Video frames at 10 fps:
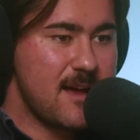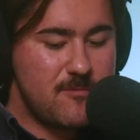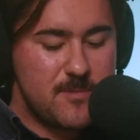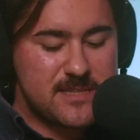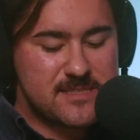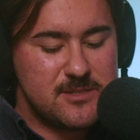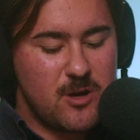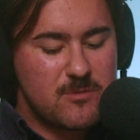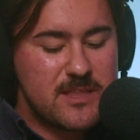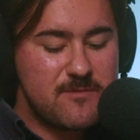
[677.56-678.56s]
the government's
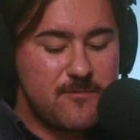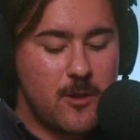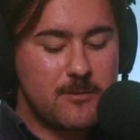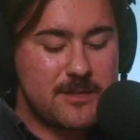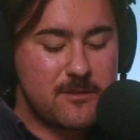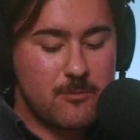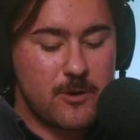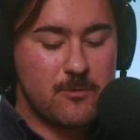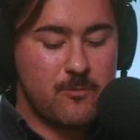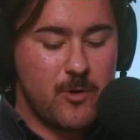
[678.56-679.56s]
not really following
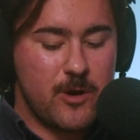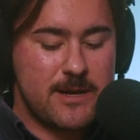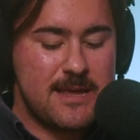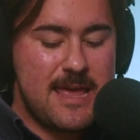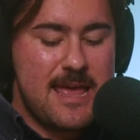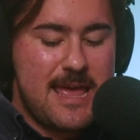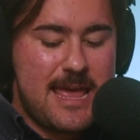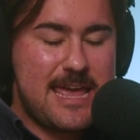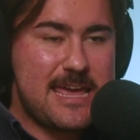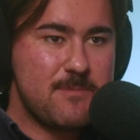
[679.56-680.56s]
through what
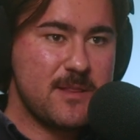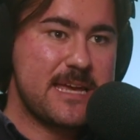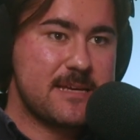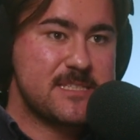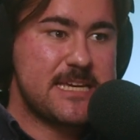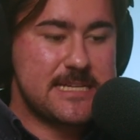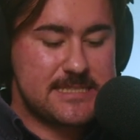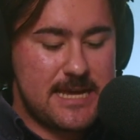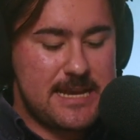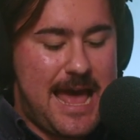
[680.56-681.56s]
he believes
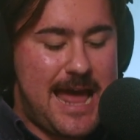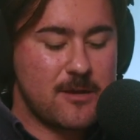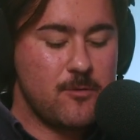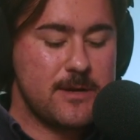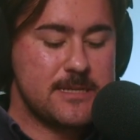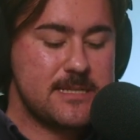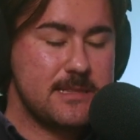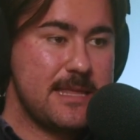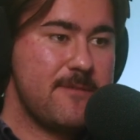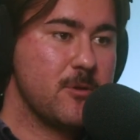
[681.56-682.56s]
is an adequate
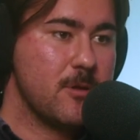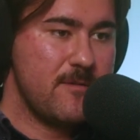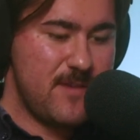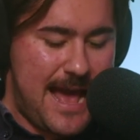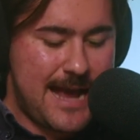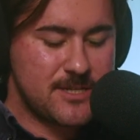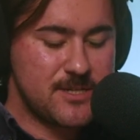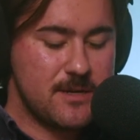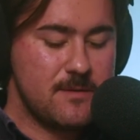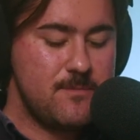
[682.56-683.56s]
level of
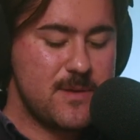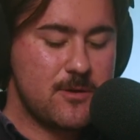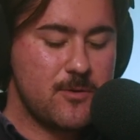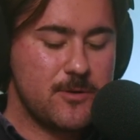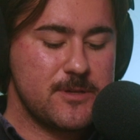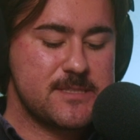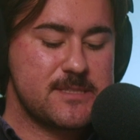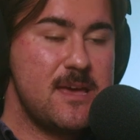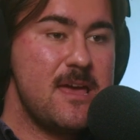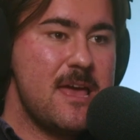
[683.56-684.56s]
action,
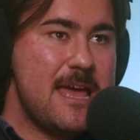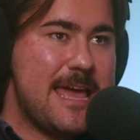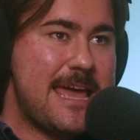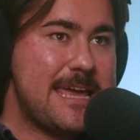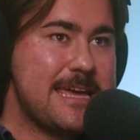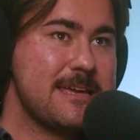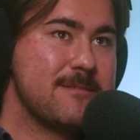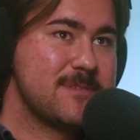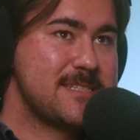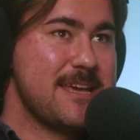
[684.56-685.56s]
because
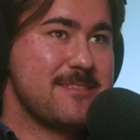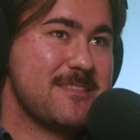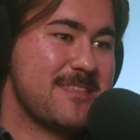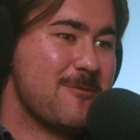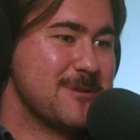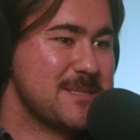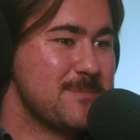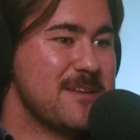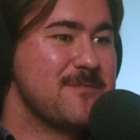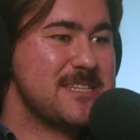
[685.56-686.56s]
he said that there was a
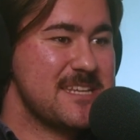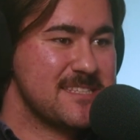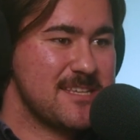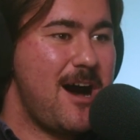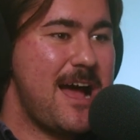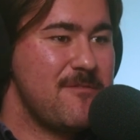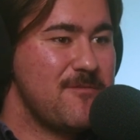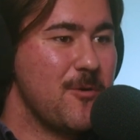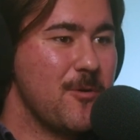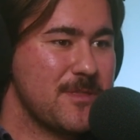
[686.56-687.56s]
bit of a desire
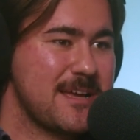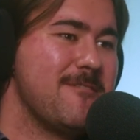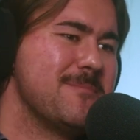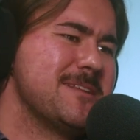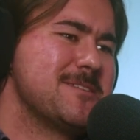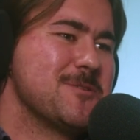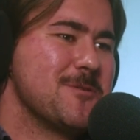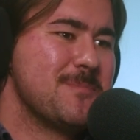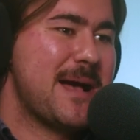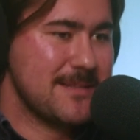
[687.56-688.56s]
for the government
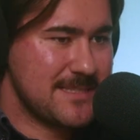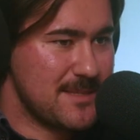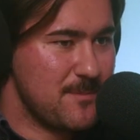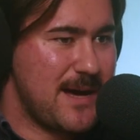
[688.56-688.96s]
to balance the